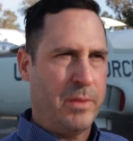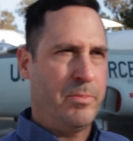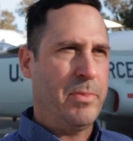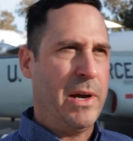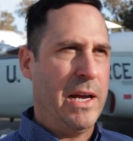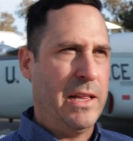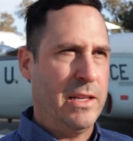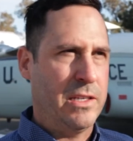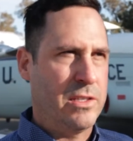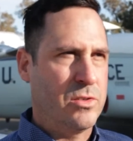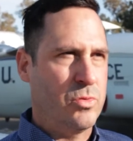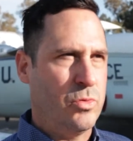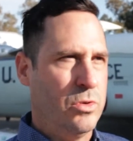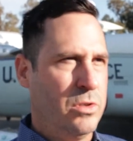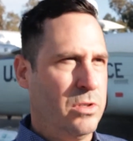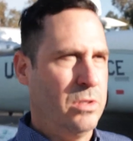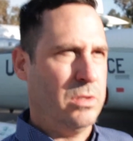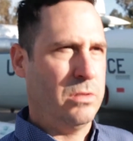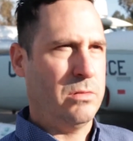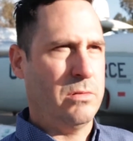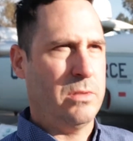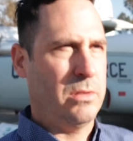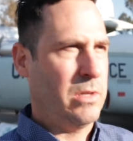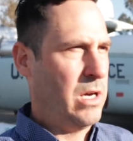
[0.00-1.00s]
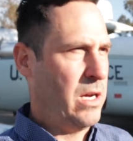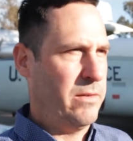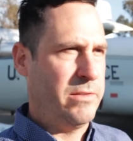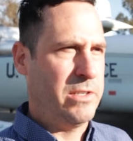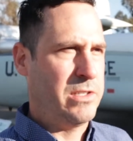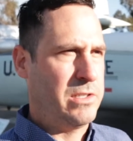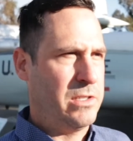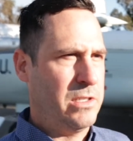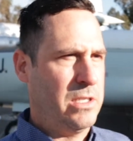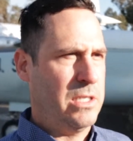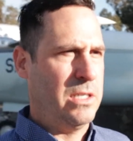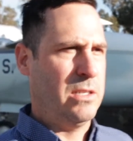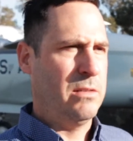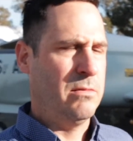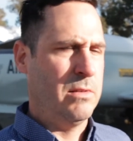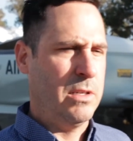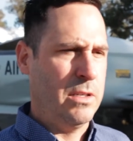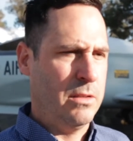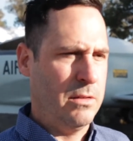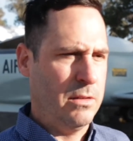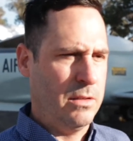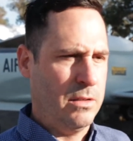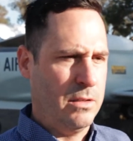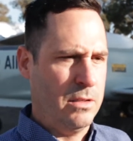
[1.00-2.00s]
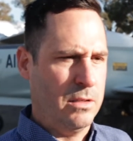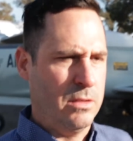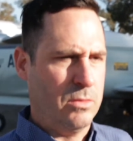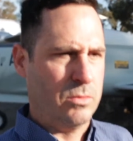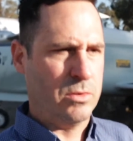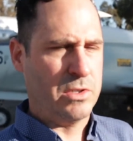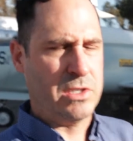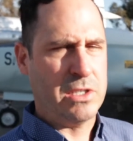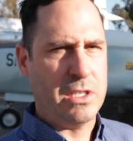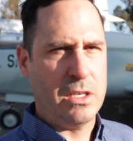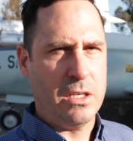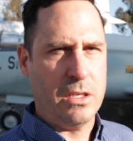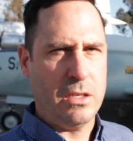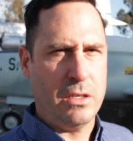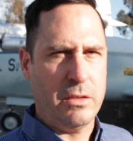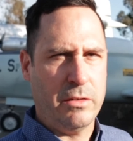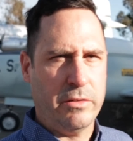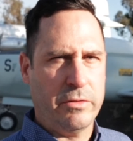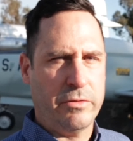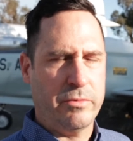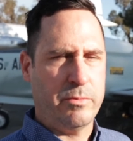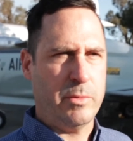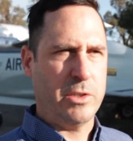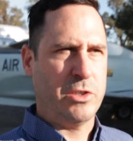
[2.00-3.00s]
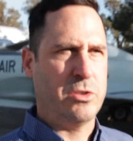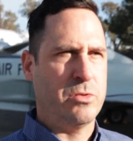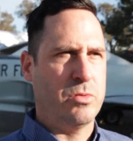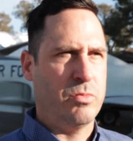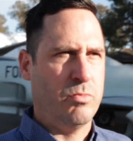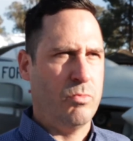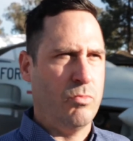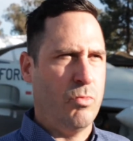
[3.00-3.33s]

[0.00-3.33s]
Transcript: Pilots will obviously receive much